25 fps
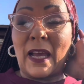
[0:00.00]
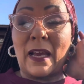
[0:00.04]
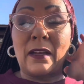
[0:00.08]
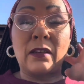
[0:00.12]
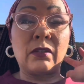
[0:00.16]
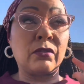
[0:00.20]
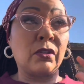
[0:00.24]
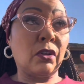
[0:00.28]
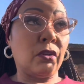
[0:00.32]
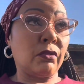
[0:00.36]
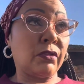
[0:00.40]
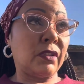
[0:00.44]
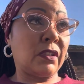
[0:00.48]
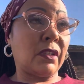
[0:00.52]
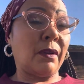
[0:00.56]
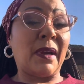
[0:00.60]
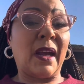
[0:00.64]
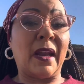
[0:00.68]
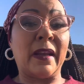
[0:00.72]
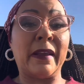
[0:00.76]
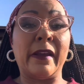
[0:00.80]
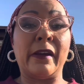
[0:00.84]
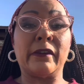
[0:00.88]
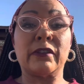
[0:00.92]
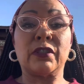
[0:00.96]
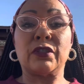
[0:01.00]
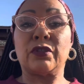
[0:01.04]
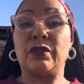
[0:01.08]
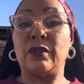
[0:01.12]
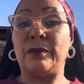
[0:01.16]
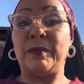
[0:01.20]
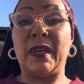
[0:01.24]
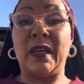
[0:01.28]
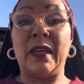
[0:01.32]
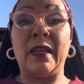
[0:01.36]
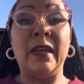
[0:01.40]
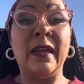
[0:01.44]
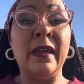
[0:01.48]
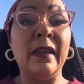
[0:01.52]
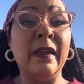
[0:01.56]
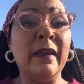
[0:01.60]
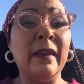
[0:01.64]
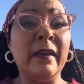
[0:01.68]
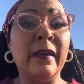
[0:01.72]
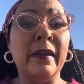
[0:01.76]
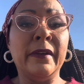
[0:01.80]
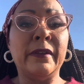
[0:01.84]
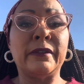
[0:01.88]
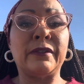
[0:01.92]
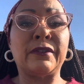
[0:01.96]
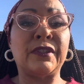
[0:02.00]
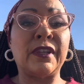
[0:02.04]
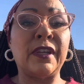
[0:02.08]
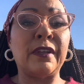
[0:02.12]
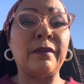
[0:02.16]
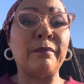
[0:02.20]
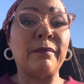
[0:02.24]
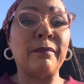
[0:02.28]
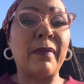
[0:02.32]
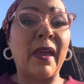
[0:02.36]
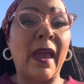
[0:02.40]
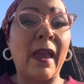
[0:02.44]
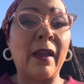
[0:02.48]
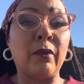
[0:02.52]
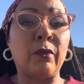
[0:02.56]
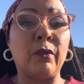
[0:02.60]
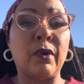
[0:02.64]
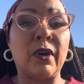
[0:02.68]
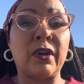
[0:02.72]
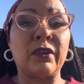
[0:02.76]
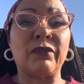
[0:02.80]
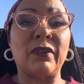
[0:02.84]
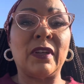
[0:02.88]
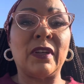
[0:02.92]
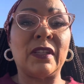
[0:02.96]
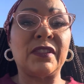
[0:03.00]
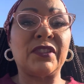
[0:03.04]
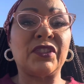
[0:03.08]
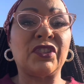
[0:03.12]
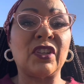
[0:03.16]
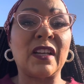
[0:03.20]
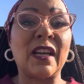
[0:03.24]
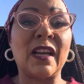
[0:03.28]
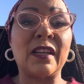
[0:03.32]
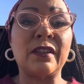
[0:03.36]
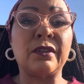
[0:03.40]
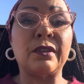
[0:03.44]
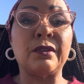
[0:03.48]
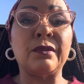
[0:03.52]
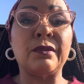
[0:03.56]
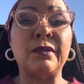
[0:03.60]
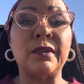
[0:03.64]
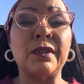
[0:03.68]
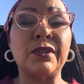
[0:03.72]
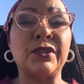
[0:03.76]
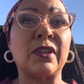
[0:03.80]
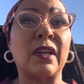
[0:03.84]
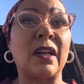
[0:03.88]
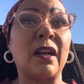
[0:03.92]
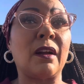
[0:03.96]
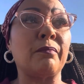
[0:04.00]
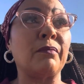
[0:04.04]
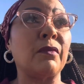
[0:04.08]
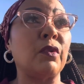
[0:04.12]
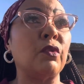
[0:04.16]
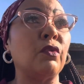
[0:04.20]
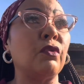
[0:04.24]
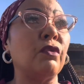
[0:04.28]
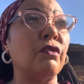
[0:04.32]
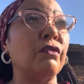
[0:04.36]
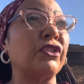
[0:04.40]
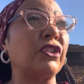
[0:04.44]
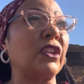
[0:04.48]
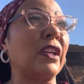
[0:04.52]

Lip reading: I don't know. Somebody else could be sitting back wondering, should I do it? Should I move?